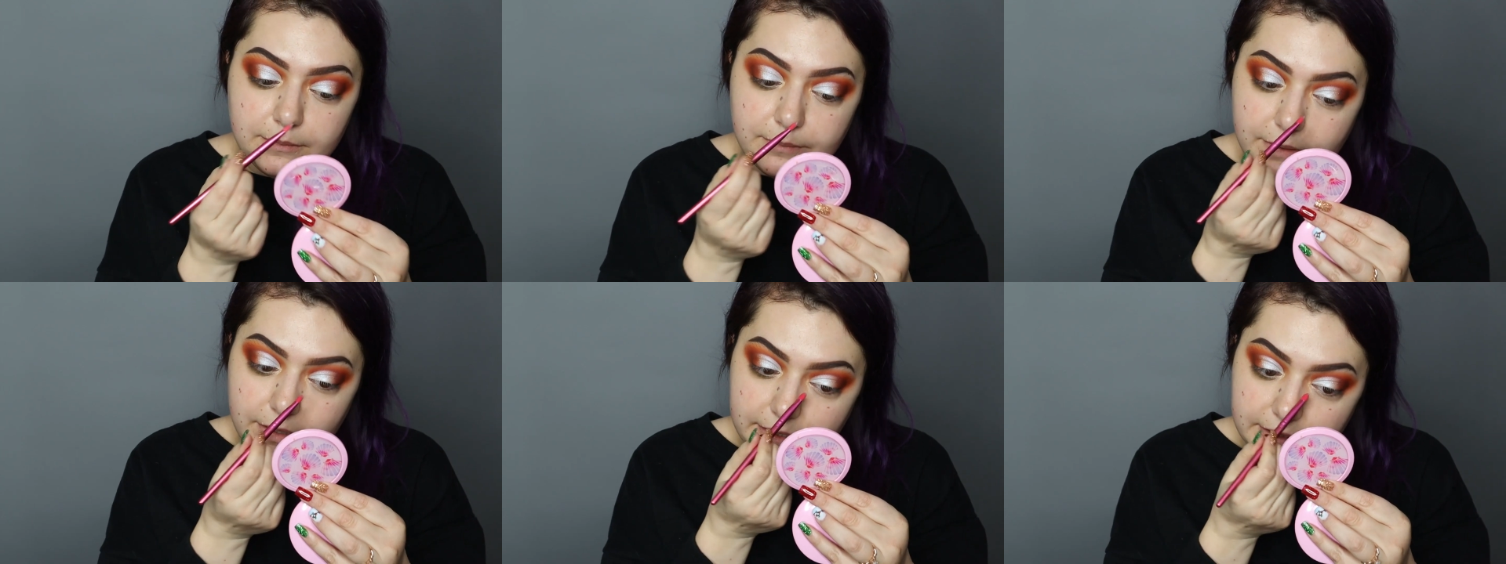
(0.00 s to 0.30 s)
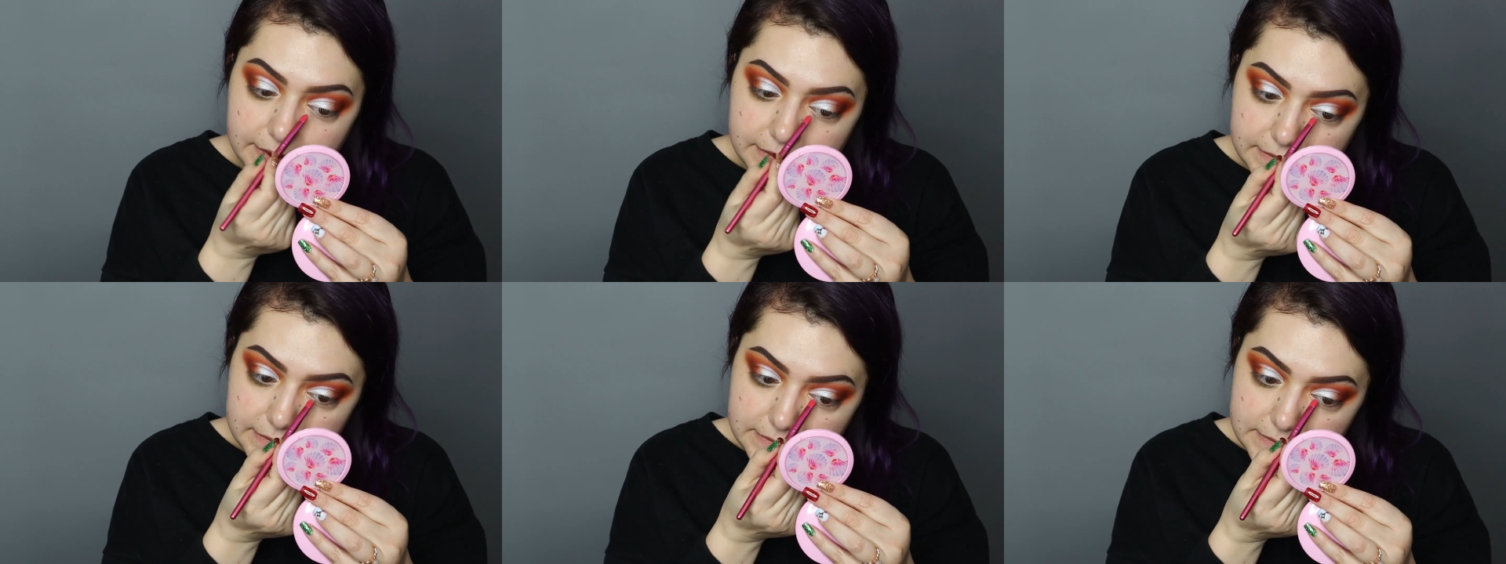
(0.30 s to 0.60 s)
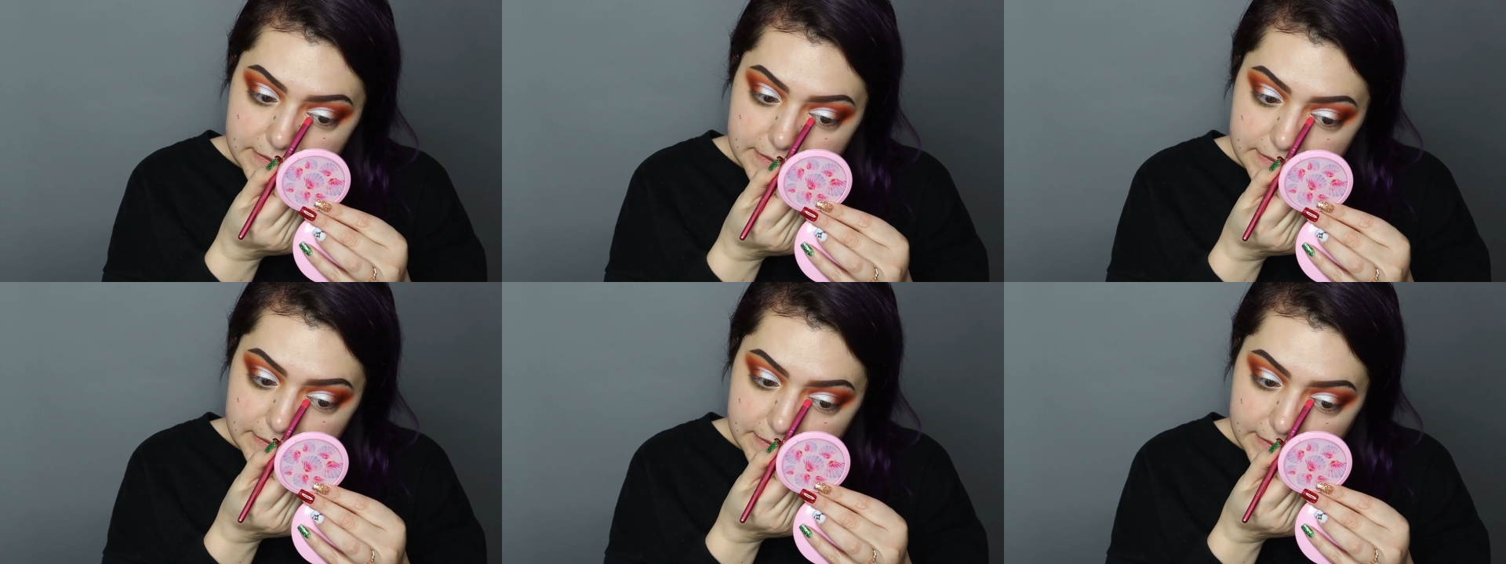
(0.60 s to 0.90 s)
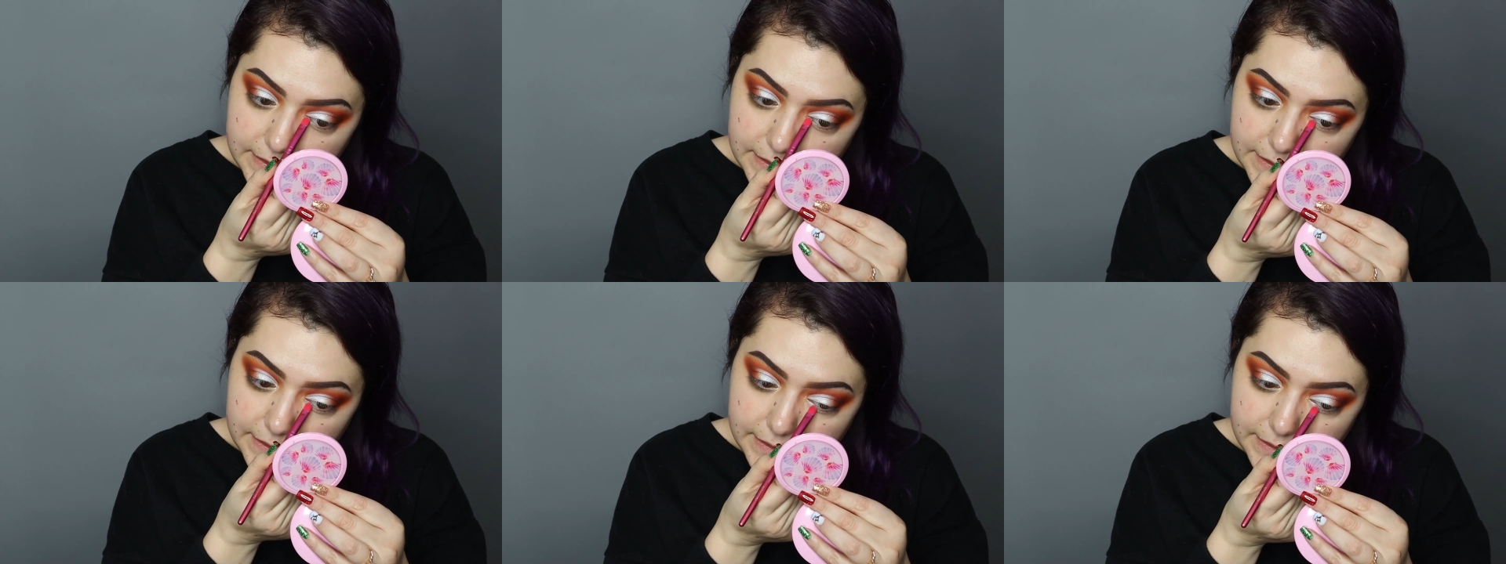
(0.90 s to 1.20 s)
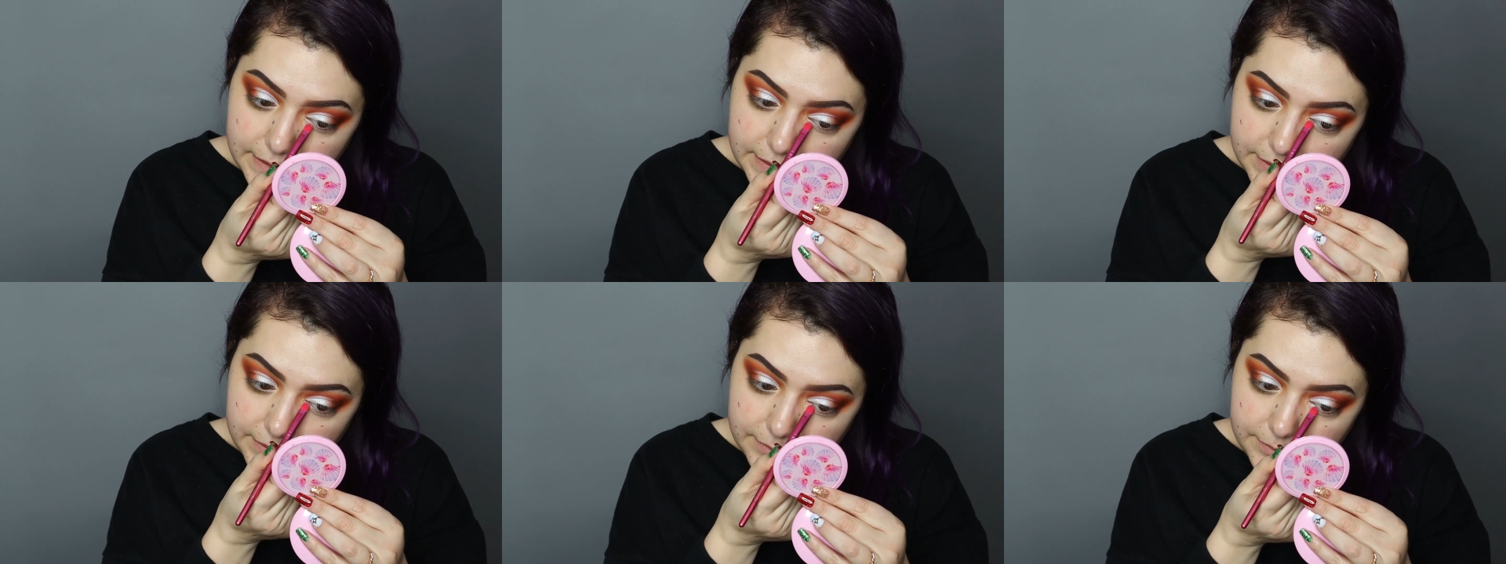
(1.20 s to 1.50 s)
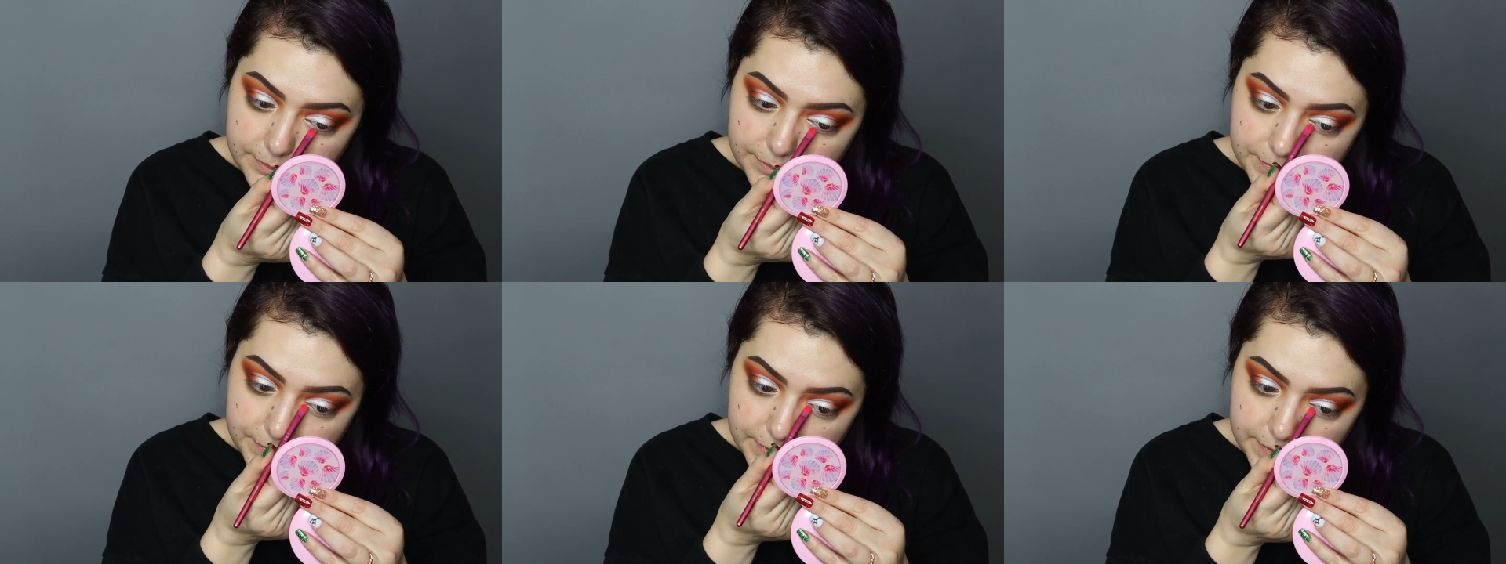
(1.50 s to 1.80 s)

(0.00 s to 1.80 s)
I can stay up